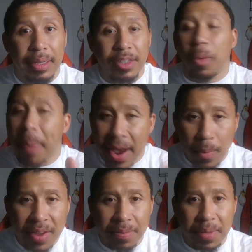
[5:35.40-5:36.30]
So bear
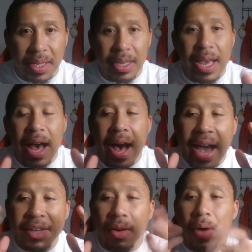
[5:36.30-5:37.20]
with me.
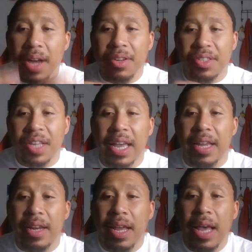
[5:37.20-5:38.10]
I don't
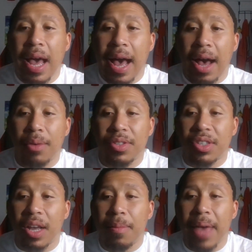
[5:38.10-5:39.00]
understand how
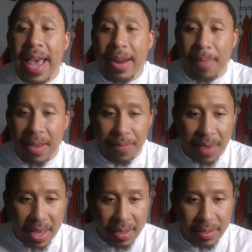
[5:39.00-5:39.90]
some anime
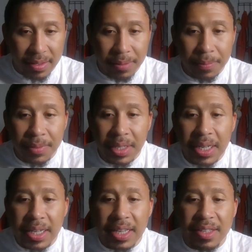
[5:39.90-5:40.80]
fans
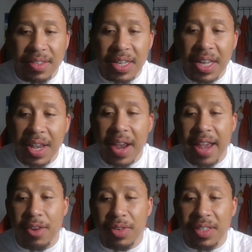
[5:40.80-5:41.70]
can sit here
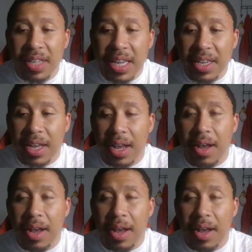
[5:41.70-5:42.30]
and critique